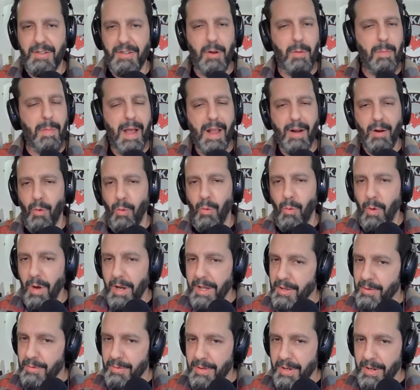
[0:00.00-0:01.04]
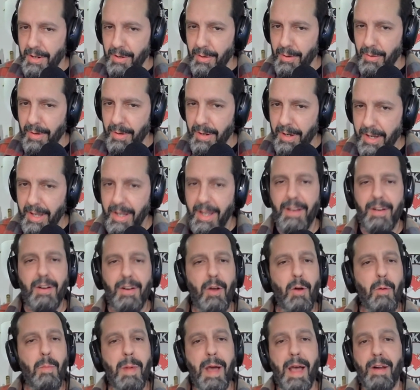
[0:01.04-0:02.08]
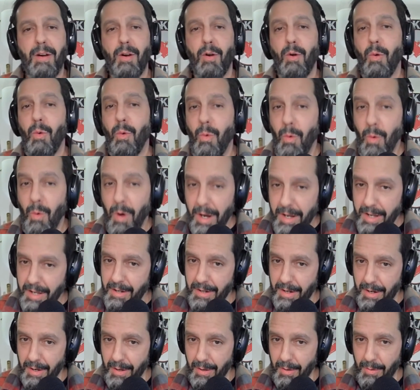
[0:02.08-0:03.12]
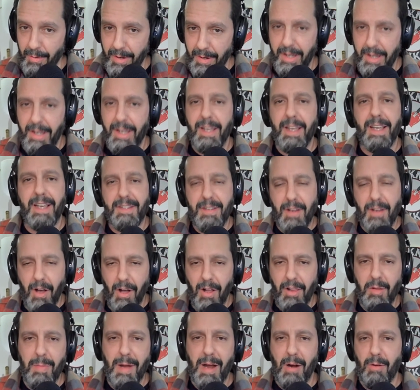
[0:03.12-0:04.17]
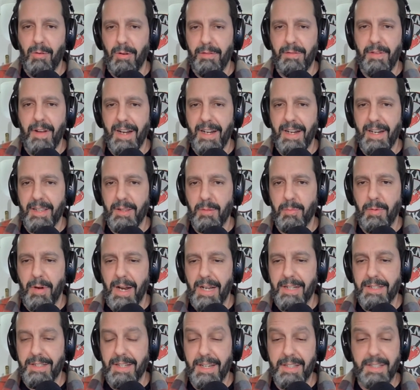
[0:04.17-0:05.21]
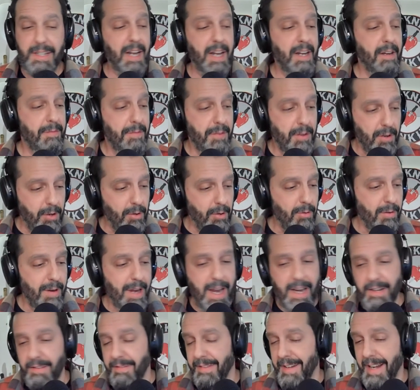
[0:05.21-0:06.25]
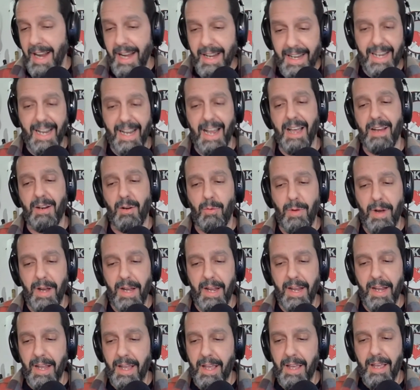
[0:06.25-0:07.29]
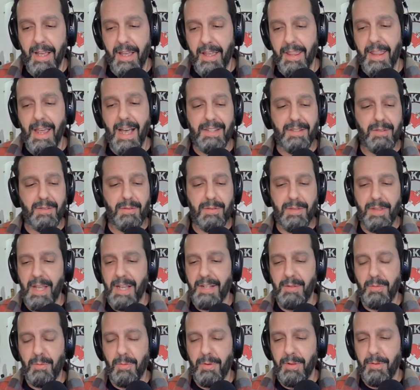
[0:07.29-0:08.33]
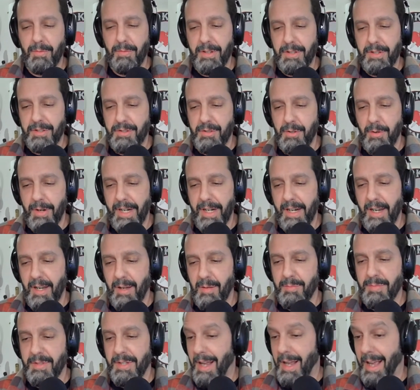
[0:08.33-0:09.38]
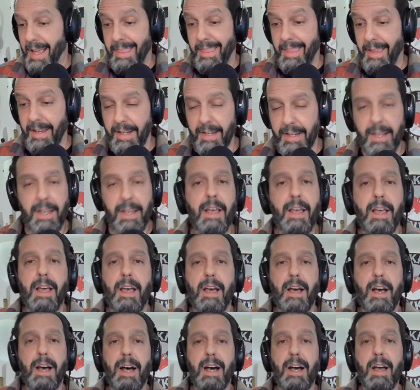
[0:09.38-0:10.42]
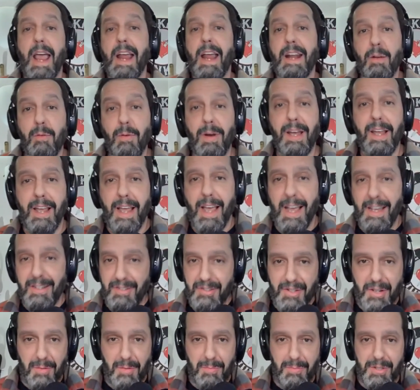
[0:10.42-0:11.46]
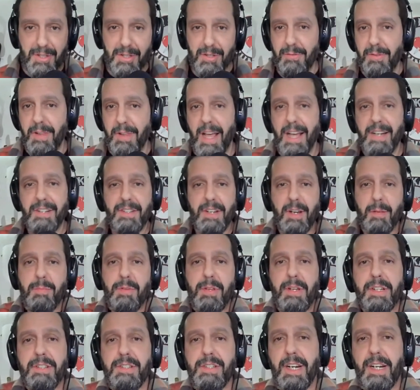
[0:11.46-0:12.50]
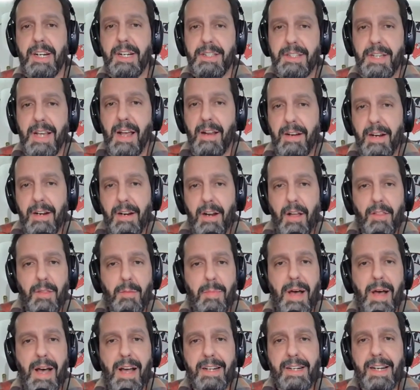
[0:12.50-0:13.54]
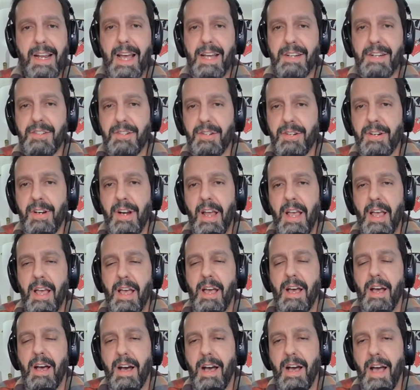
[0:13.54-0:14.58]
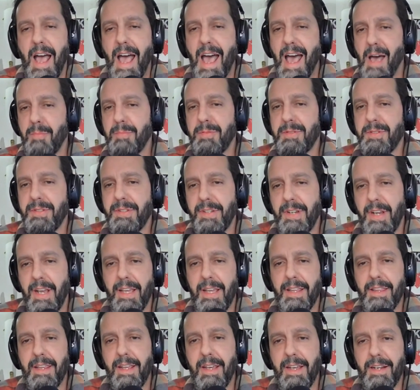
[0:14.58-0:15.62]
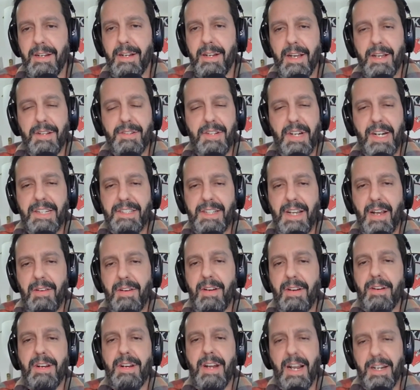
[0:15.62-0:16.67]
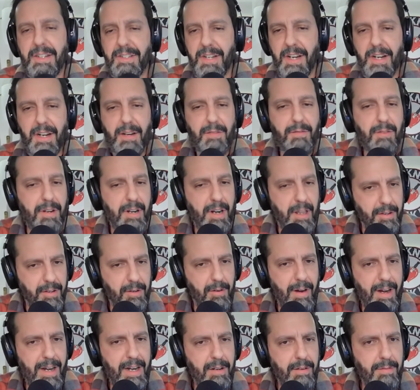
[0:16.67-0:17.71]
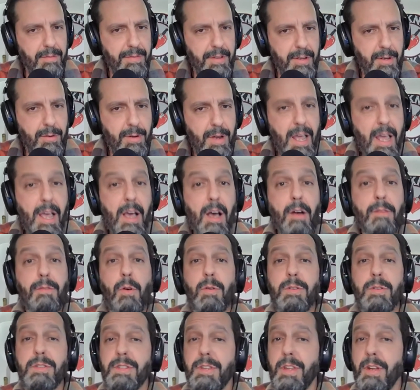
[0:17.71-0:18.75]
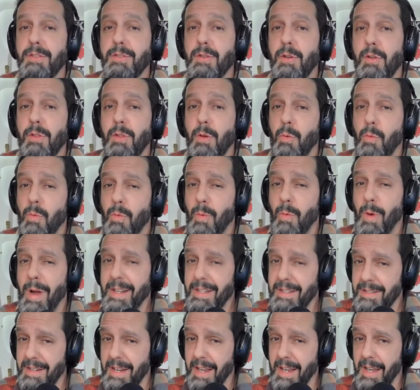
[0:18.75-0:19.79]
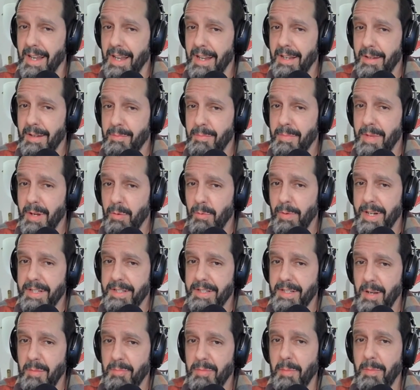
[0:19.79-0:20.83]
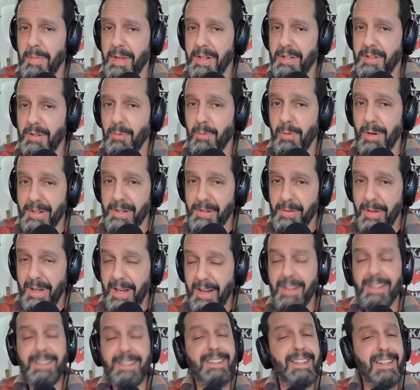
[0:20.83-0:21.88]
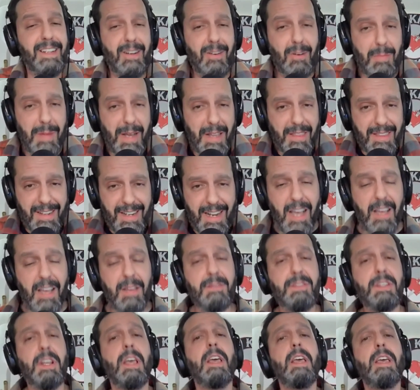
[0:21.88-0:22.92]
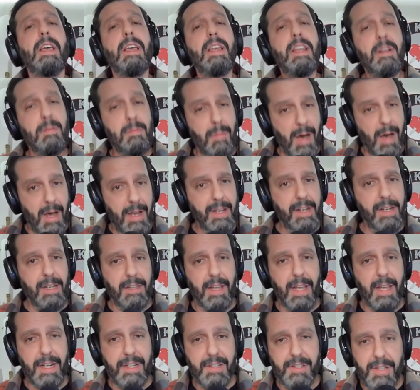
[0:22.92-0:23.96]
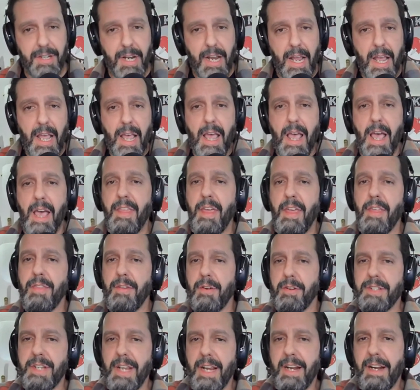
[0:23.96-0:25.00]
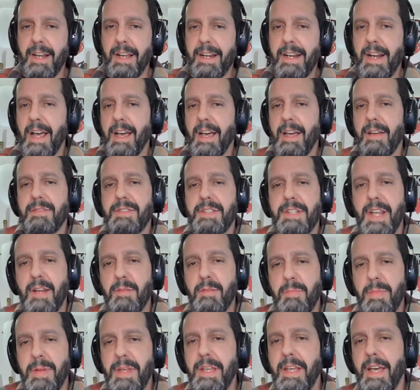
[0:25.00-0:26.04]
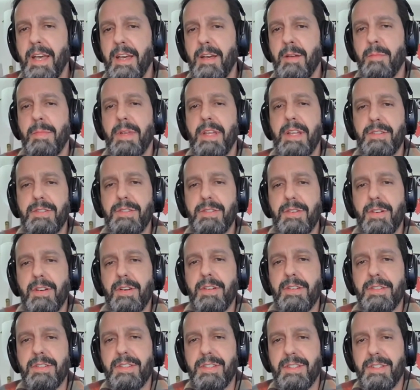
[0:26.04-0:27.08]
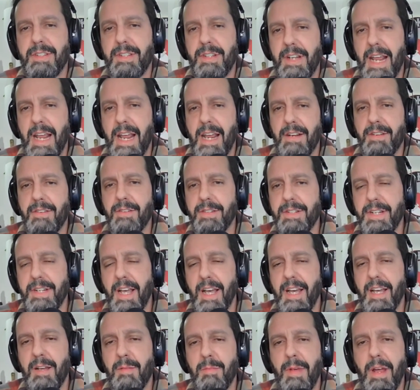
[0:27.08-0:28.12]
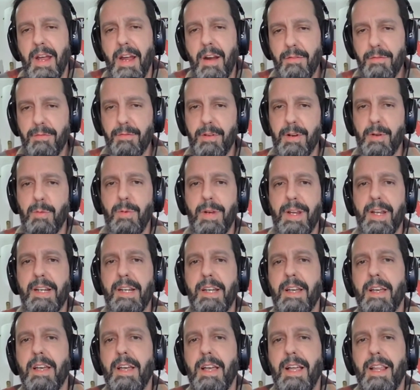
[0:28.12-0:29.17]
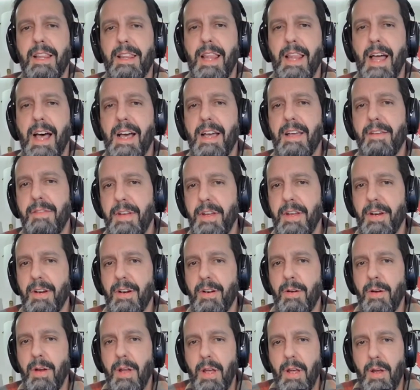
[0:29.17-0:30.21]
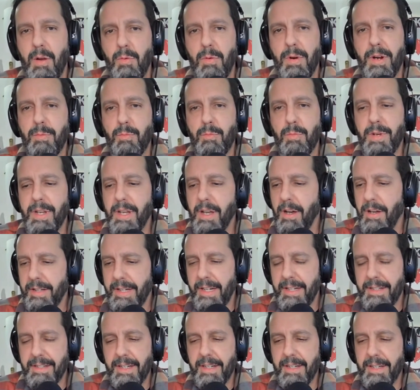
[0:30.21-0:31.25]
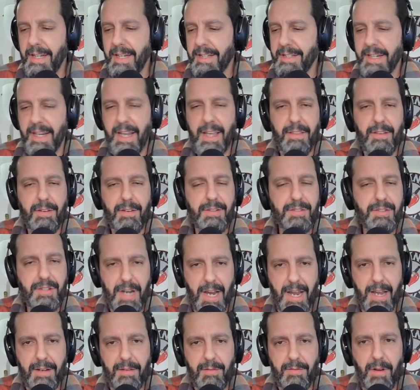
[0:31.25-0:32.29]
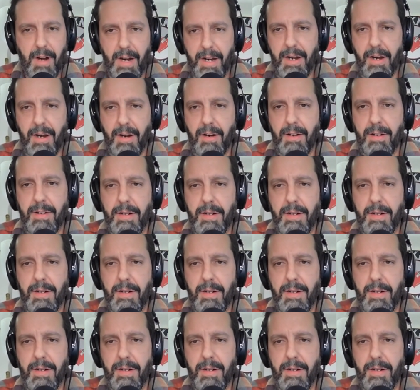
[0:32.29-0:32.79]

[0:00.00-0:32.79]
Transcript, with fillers: No matter what you do, no matter what you do, it's all about refining the process and if you're creative in any kind of way that's that's where the real joy comes i think uh, anyway as jim just flashed up you can check us out on all the podcatcher uh, apps and then uh, check us out here next sunday for another great interview of course there's the wednesday midweek supplemental where you get to hear about the knives in my collection and then thursday night knives 10 p.m eastern standard time every week live here where we all get to get together and chat right here